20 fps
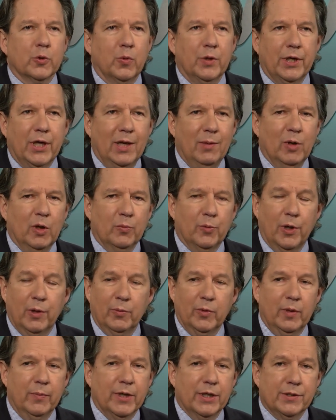one came out
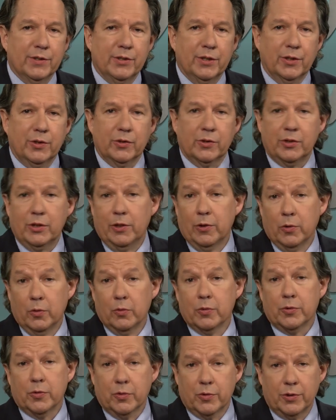probably about 6
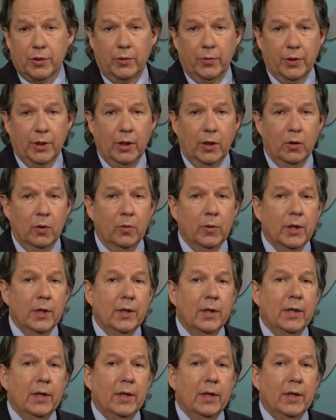years or so ago,